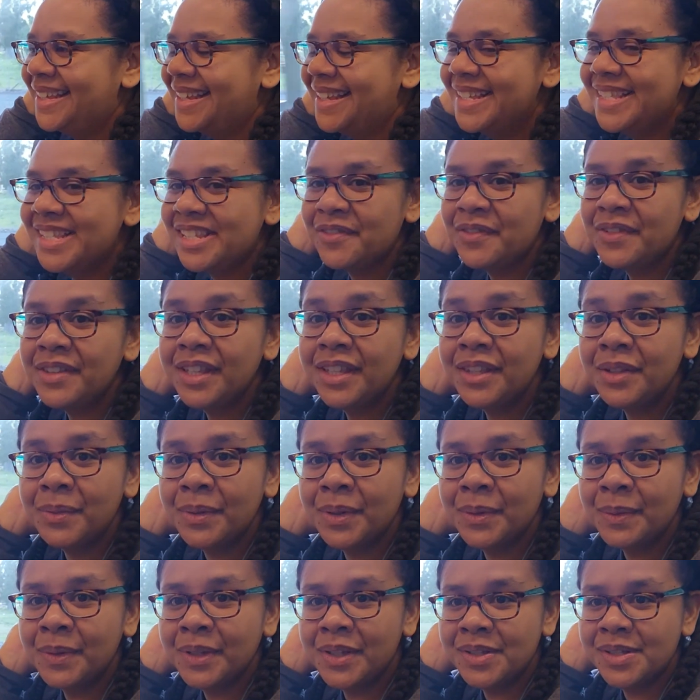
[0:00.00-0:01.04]
It's different than the
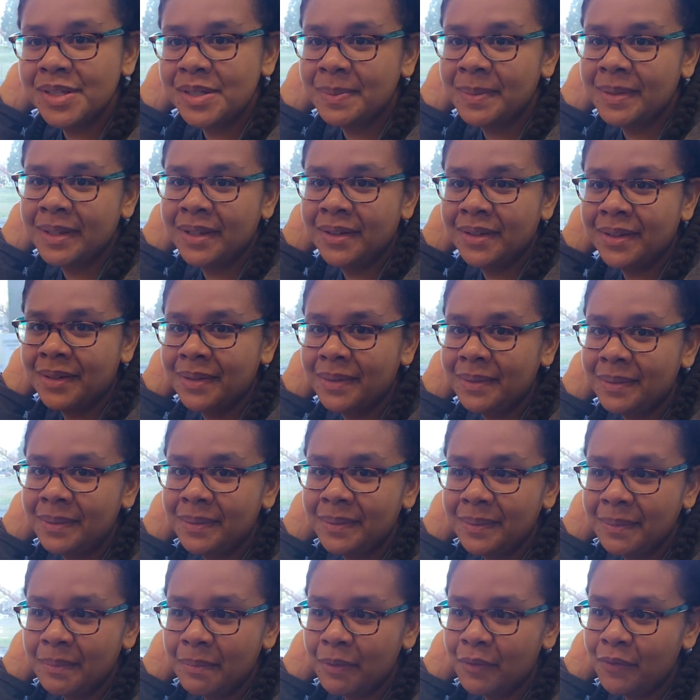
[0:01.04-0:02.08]
one we used to be
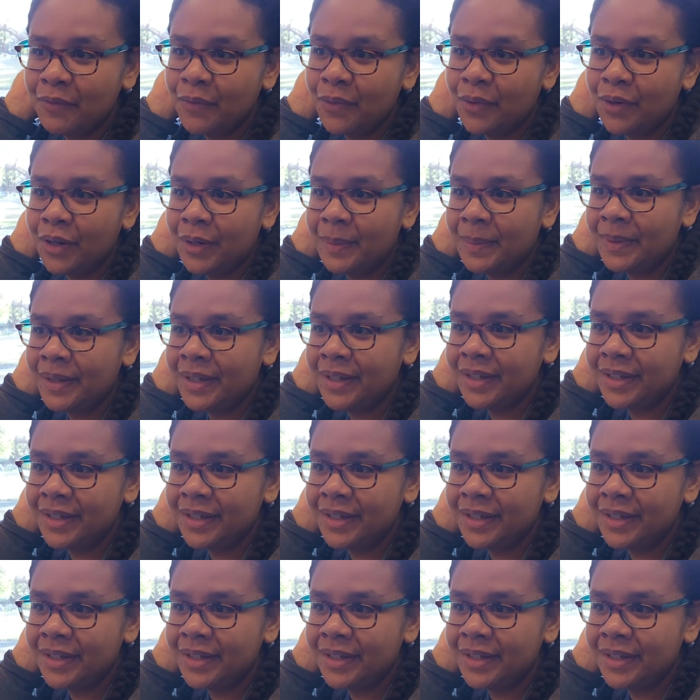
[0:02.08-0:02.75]
on before, but